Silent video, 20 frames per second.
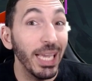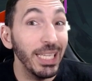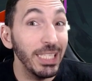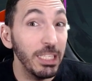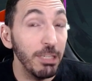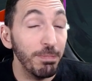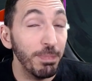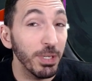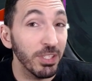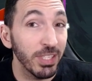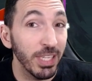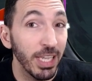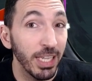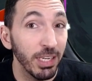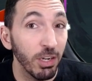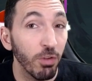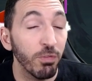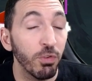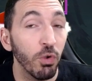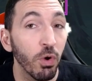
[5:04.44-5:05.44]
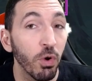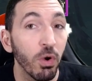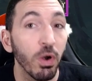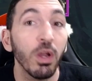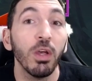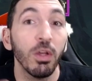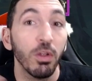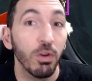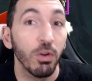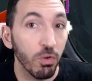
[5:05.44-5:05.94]
ninety percent of your
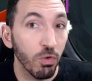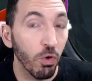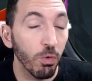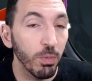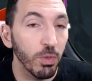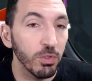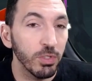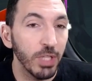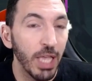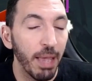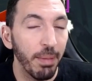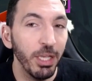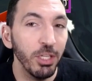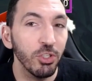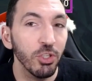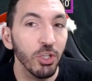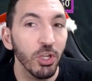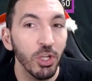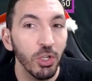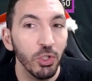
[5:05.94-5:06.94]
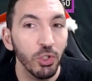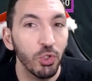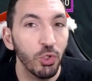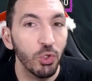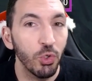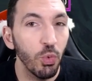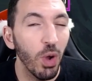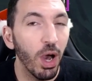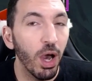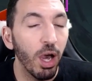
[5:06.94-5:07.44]
normal damage
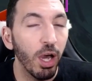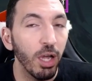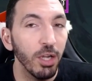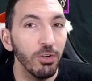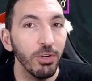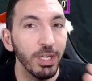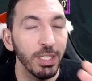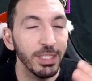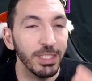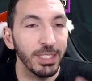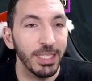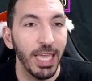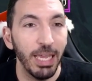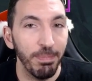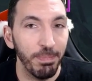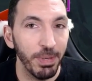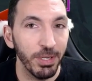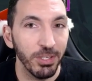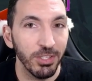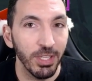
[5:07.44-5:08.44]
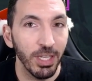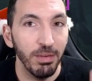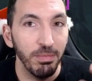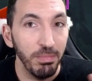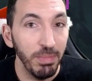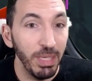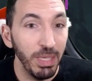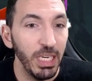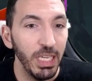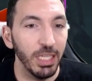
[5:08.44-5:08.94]
to one hundred ten percent,
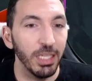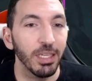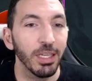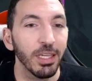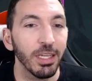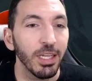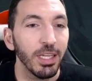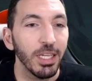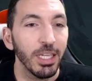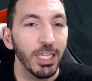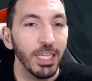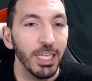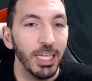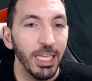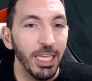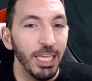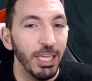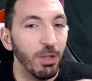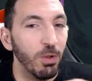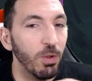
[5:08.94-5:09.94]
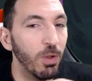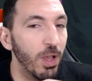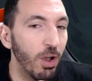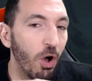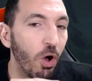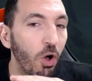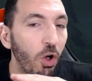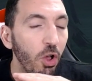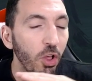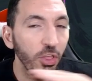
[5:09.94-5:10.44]
meaning
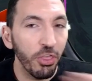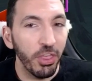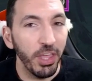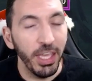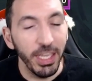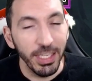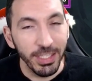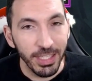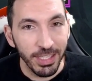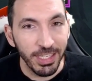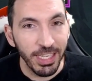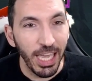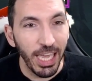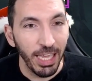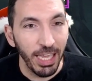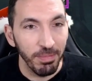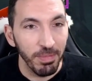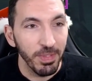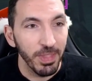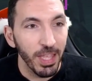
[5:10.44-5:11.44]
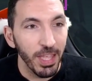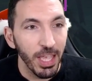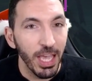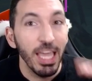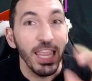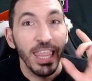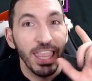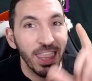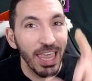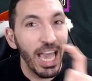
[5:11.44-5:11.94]
all things the same,
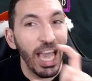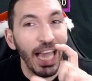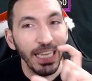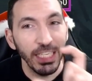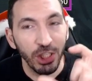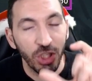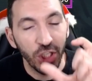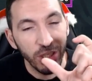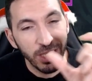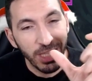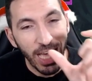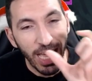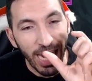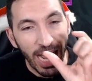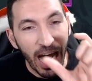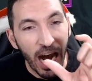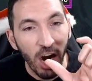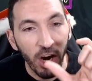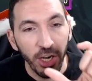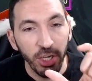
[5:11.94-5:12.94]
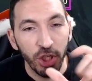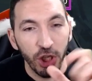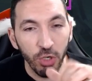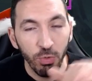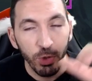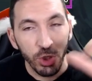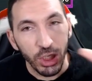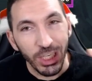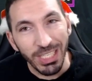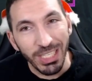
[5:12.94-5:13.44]
that just that R N G
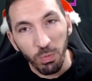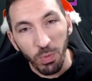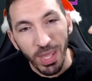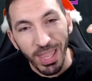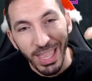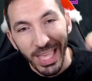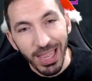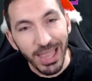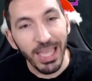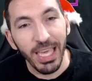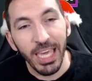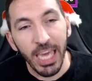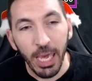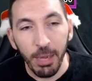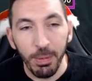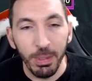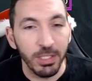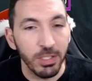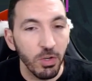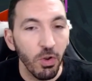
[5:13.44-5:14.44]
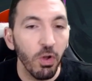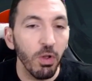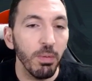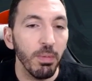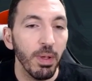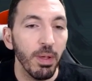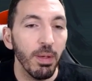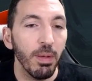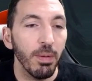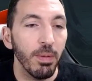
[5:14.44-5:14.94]
which is within the game, it's
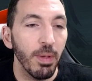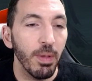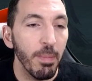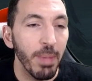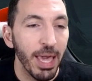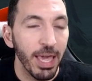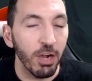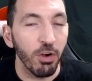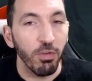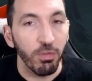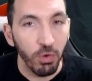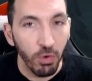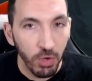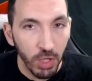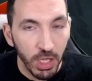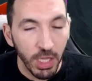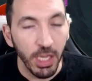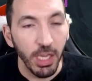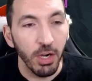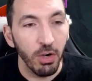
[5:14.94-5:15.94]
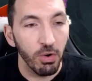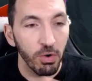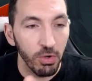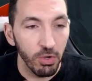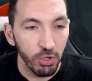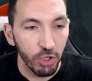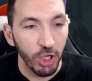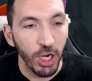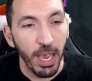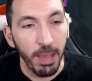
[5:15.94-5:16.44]
not a matter of your gear or
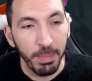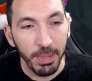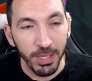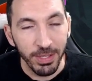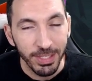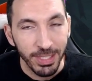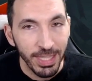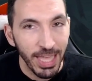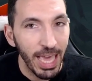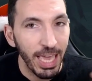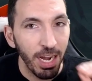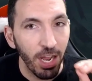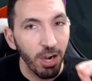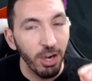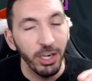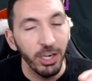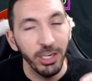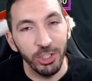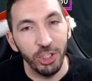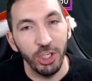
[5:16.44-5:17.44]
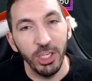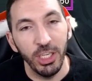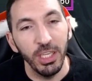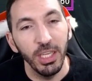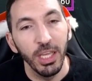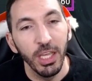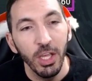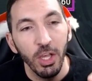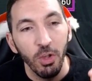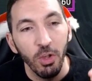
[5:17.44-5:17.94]
your champions, that R N
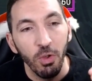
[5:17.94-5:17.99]
G